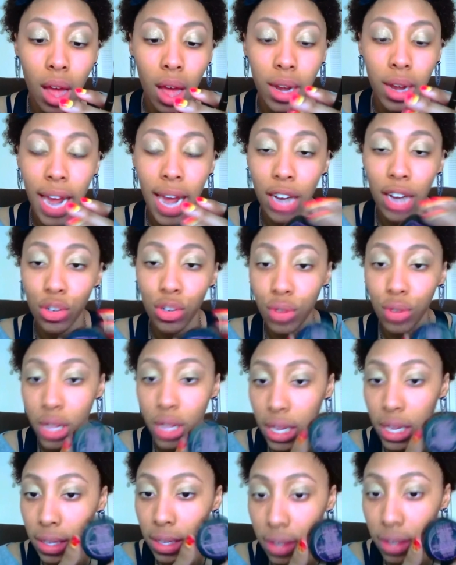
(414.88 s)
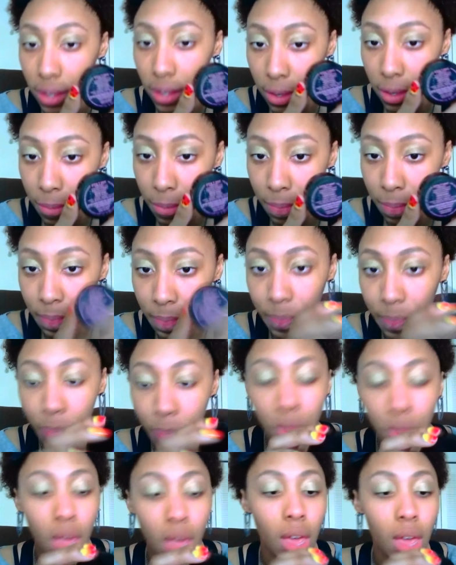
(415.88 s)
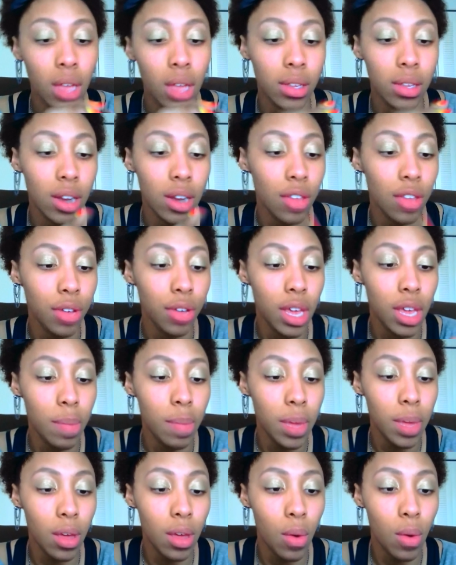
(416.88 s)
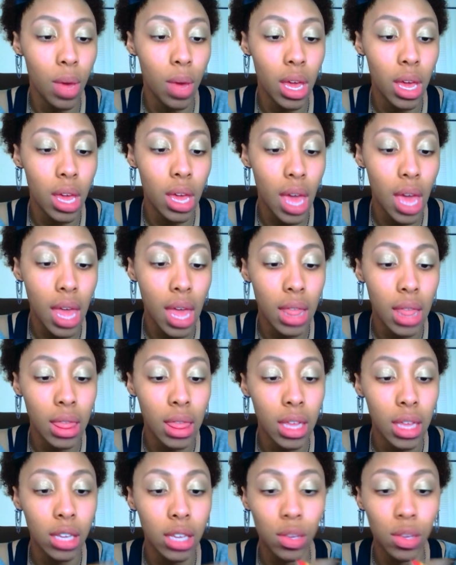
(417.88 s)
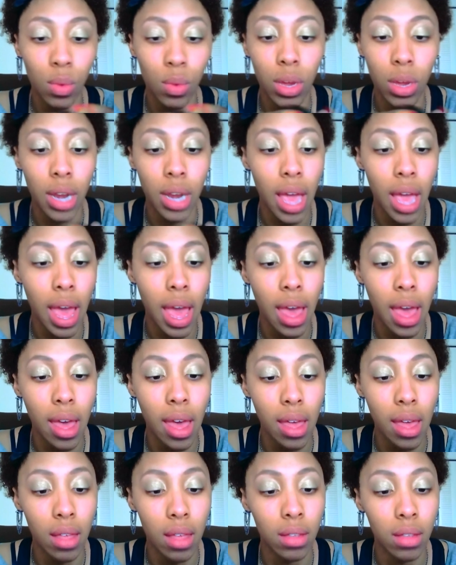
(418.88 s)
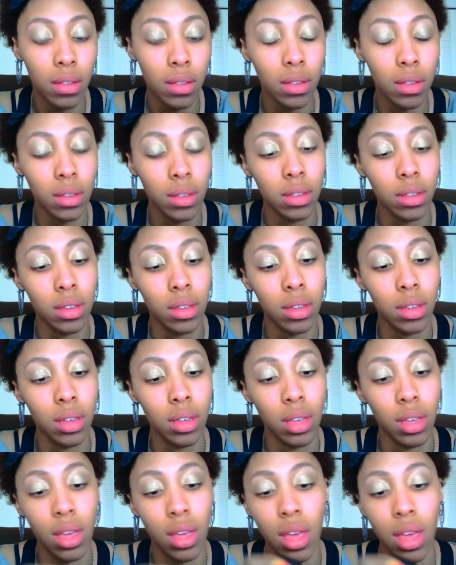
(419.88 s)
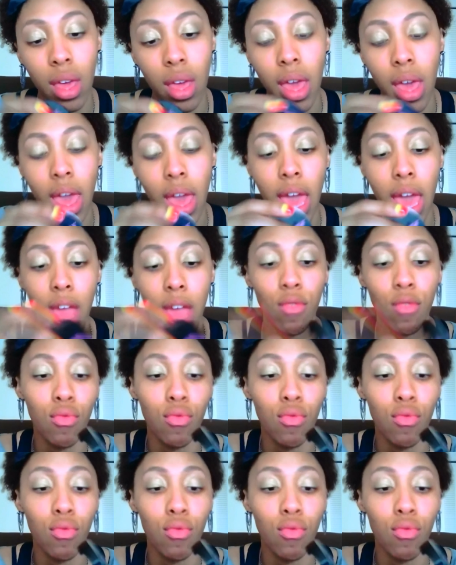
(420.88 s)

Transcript: Naturalist. It's another Keep It Going, and this one has a